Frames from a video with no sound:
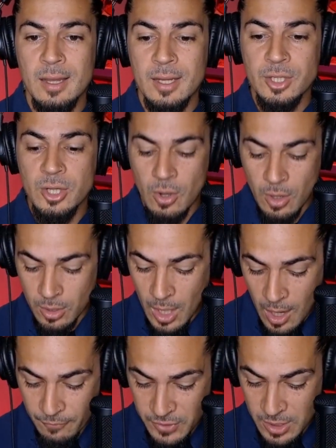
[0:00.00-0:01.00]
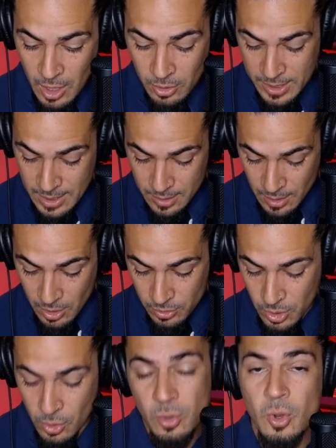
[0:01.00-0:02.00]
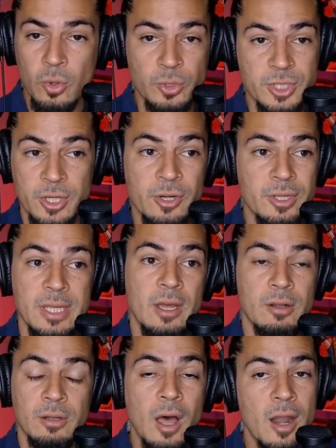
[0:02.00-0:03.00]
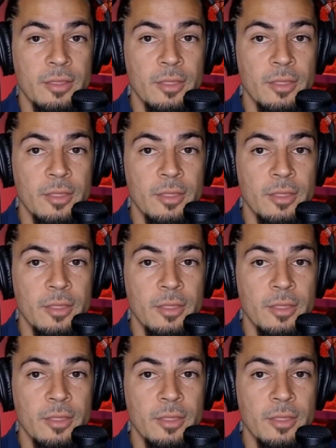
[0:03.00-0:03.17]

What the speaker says: I'll go cold turkey on a lot of